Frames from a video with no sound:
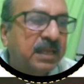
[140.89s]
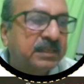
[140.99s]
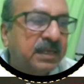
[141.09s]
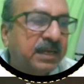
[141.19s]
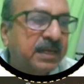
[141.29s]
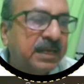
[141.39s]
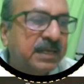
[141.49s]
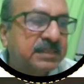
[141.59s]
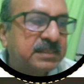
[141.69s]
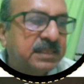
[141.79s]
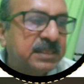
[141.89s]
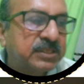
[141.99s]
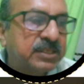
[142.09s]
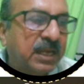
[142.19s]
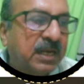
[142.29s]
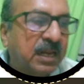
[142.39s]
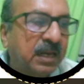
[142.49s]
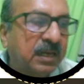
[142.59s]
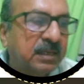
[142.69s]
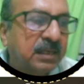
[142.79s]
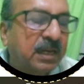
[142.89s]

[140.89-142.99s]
There is this signal